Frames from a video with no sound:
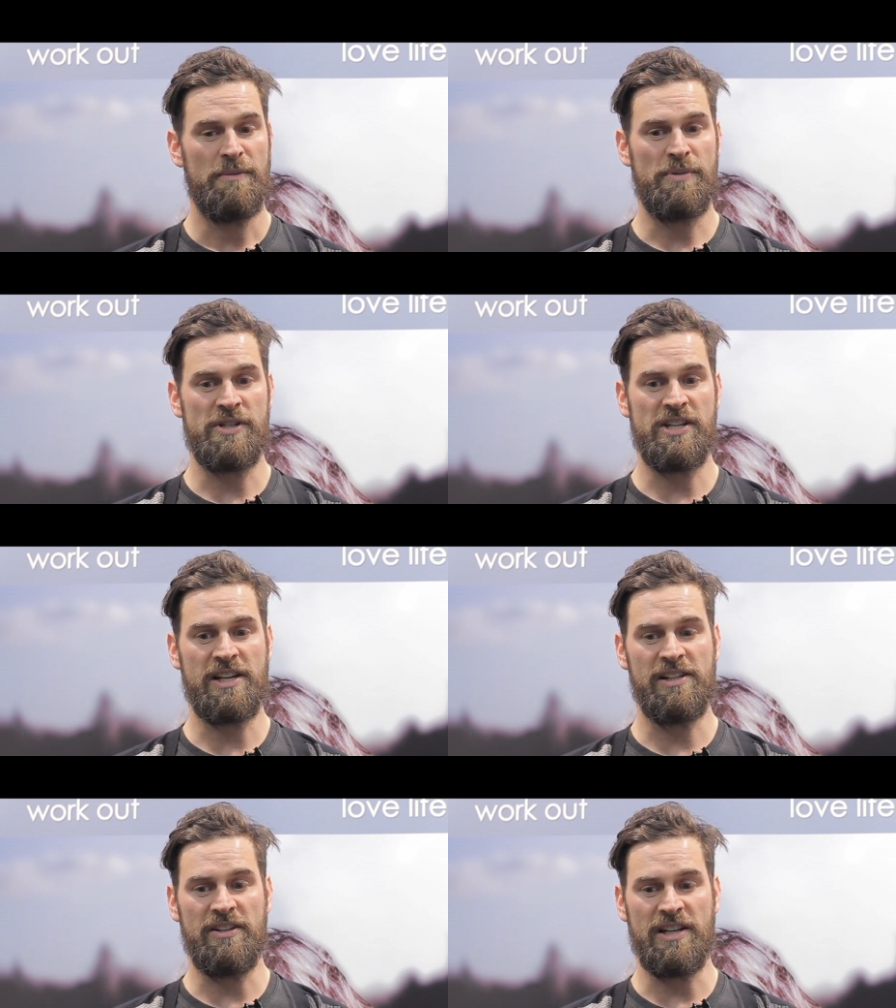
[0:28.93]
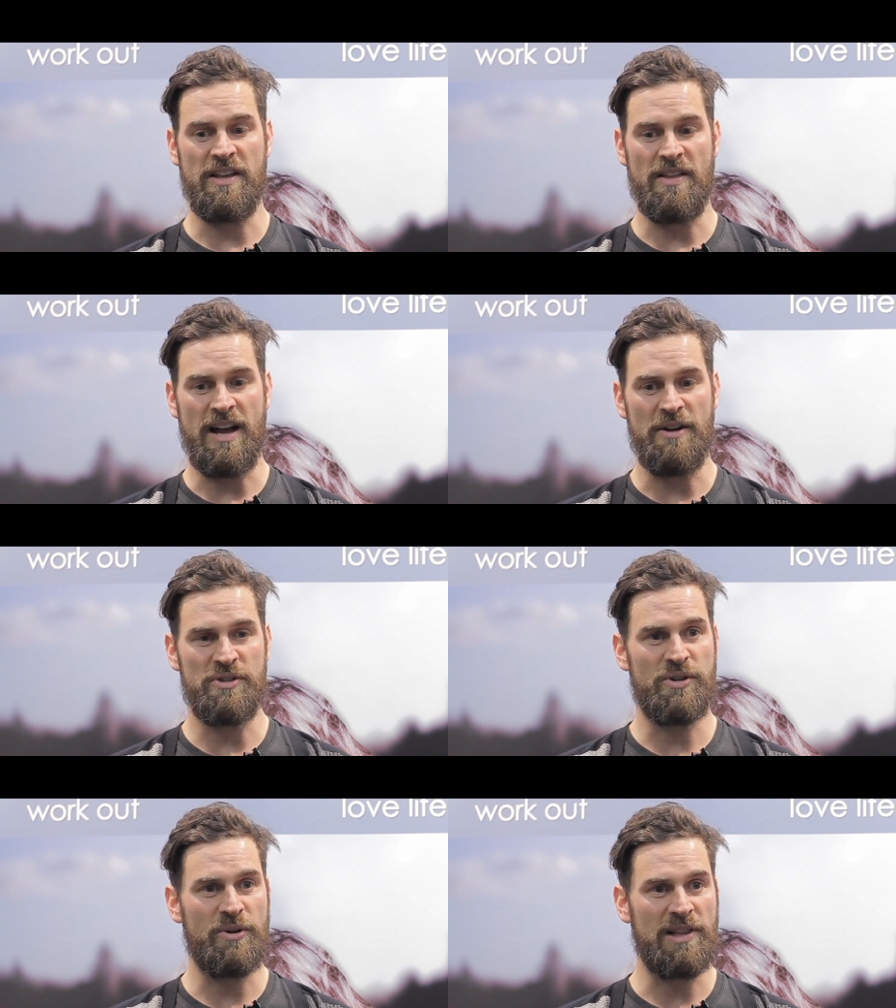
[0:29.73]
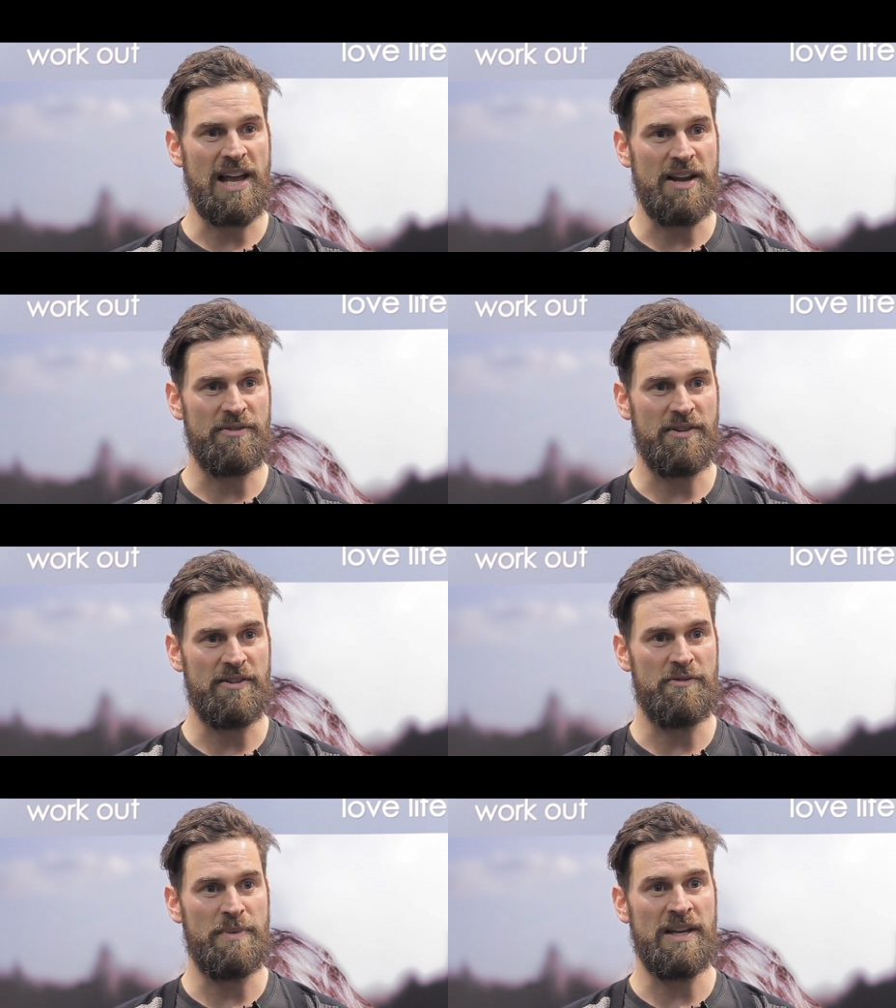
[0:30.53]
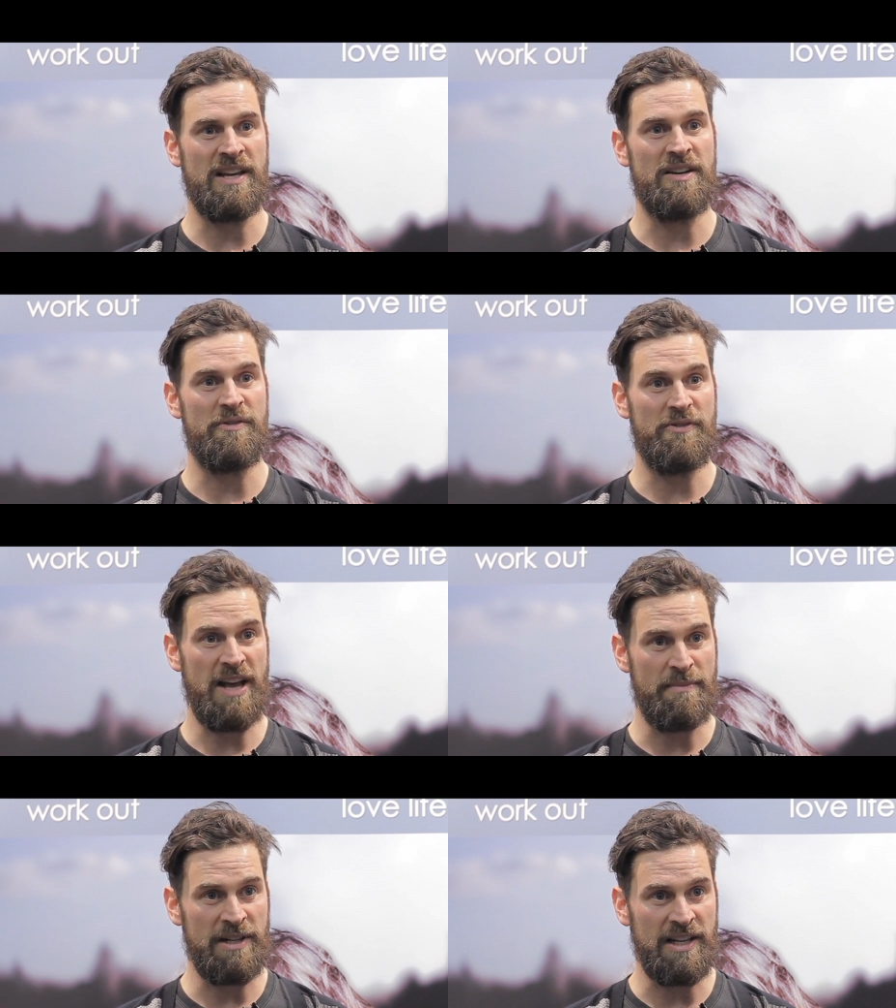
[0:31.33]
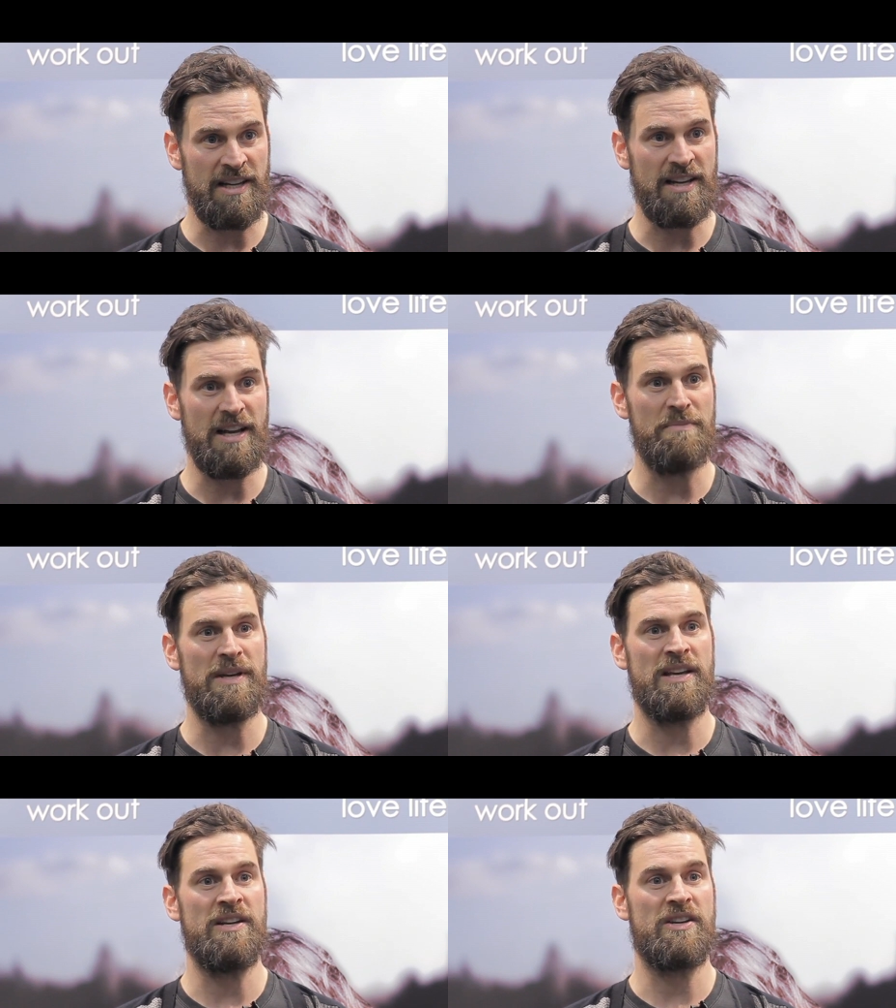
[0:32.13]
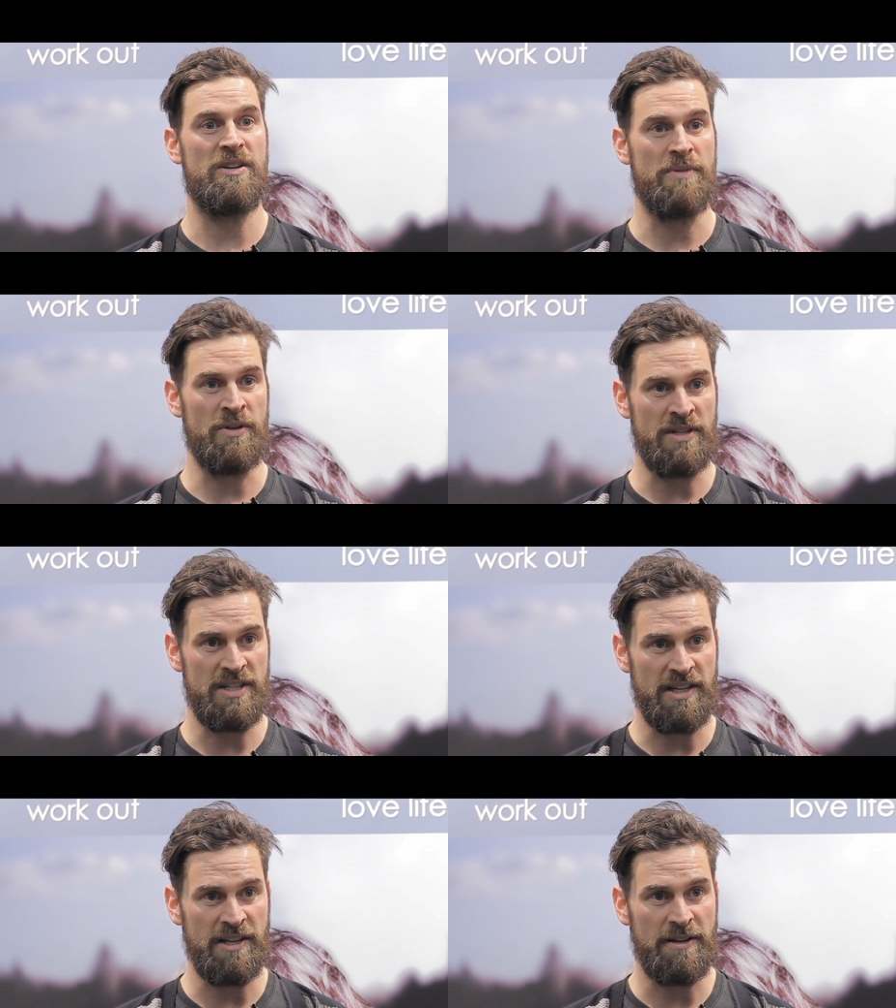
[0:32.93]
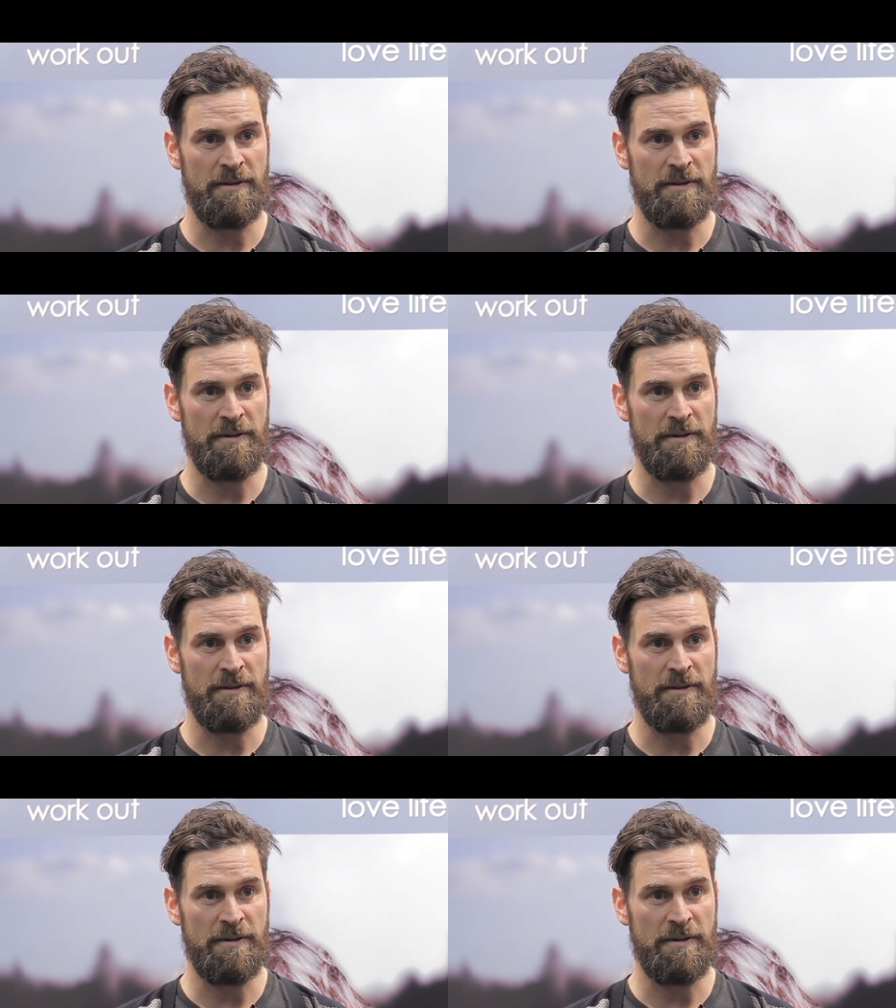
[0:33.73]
particularly the household life of being in a family and being in a community.